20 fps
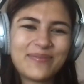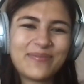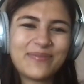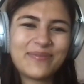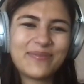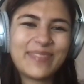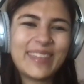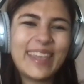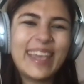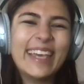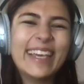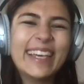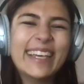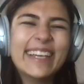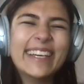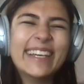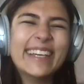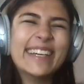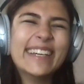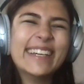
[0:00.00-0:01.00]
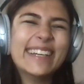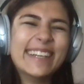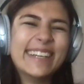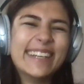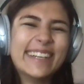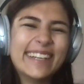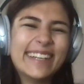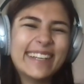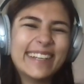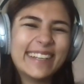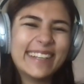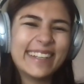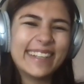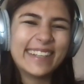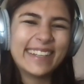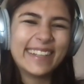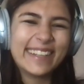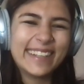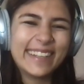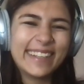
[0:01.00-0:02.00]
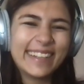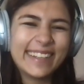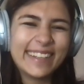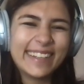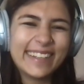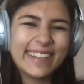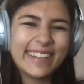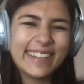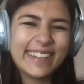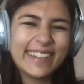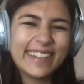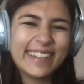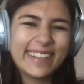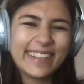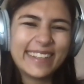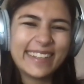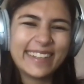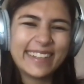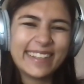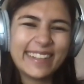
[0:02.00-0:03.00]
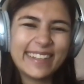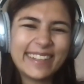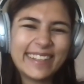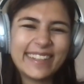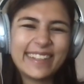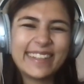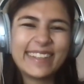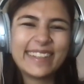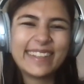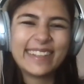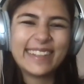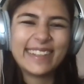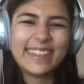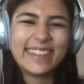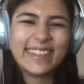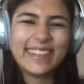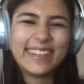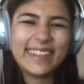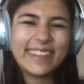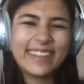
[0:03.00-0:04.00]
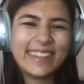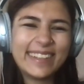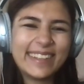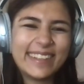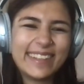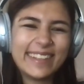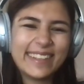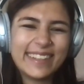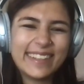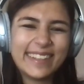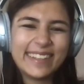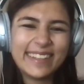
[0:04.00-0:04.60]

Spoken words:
(silent)